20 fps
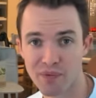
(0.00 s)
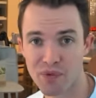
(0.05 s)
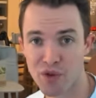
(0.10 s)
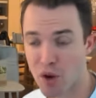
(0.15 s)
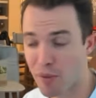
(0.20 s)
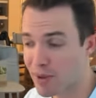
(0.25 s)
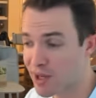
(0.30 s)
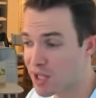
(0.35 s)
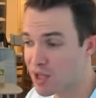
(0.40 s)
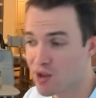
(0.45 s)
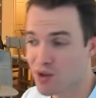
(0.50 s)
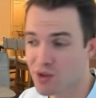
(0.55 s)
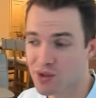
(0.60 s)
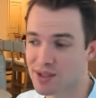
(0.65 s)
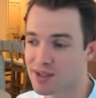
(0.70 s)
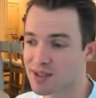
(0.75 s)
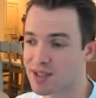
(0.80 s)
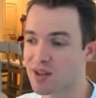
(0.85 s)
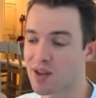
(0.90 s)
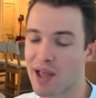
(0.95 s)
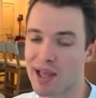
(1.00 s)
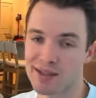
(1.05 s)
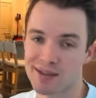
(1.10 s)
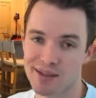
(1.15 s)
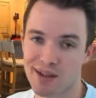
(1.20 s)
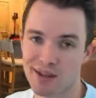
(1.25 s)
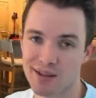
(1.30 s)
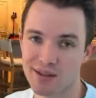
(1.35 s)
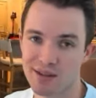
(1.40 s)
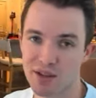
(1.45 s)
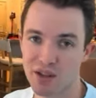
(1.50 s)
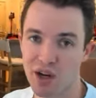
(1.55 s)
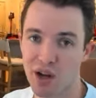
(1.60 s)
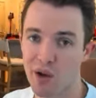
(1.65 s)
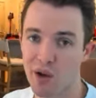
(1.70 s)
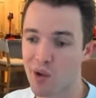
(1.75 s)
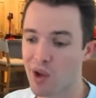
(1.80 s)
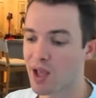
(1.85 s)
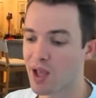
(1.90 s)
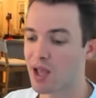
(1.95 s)
Nobody uses the class sets, you
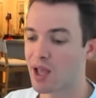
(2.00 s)
know?